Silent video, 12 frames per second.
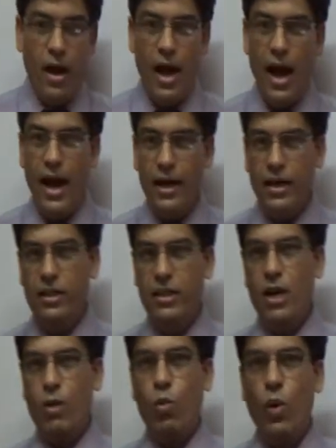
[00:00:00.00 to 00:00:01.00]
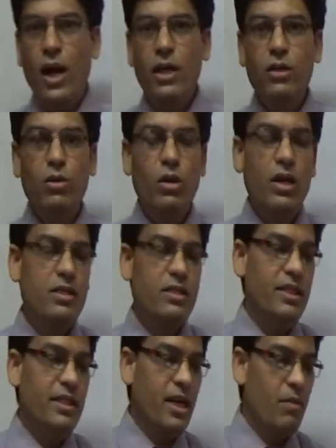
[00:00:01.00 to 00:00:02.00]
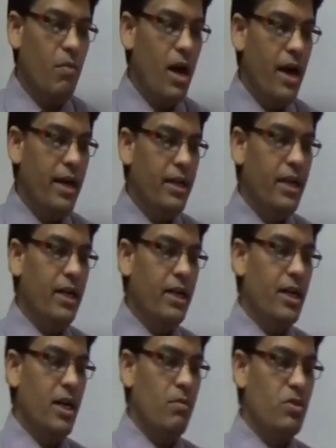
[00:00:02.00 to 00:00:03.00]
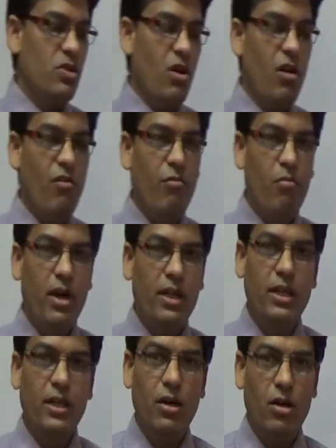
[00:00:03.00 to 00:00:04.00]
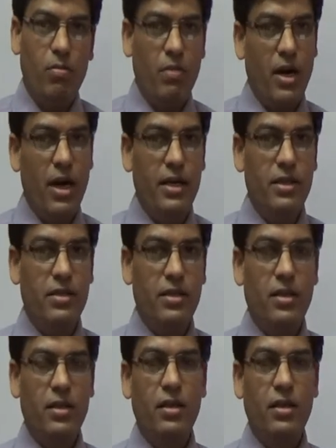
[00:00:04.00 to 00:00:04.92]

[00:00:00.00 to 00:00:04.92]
and their value is determined in terms of money or price.